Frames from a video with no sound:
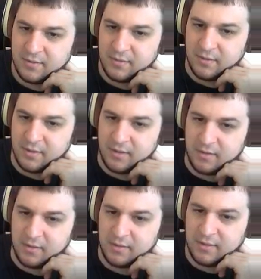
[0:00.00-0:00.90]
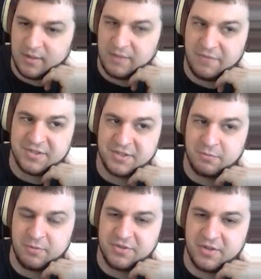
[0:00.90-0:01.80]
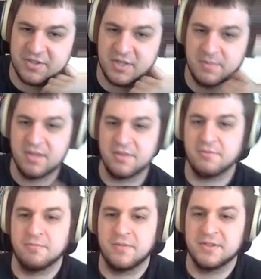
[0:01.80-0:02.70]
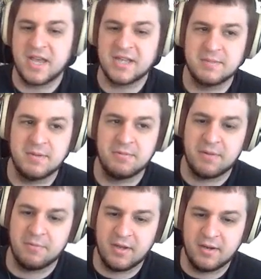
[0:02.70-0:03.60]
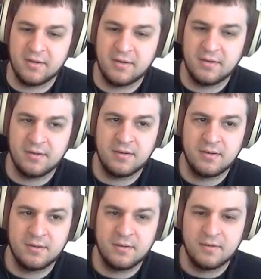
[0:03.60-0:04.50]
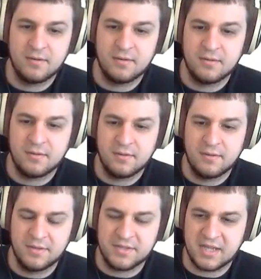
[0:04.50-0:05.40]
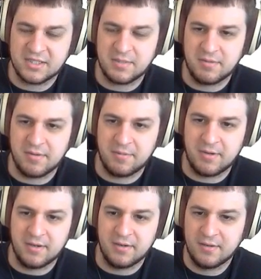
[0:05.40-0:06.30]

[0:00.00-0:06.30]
Oh. If this is... So this can be either... This has to be red 1. This has to be red 1.